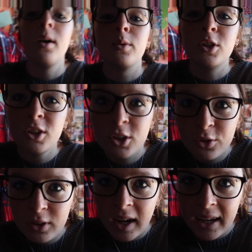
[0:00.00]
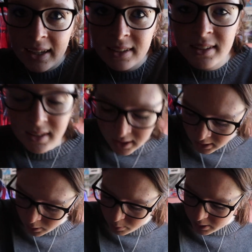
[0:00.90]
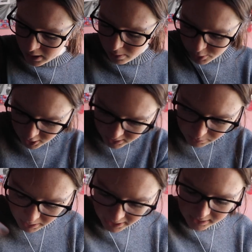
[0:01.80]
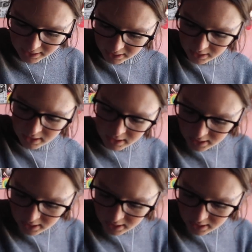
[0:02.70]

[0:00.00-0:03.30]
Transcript: which is great, but I'm currently packing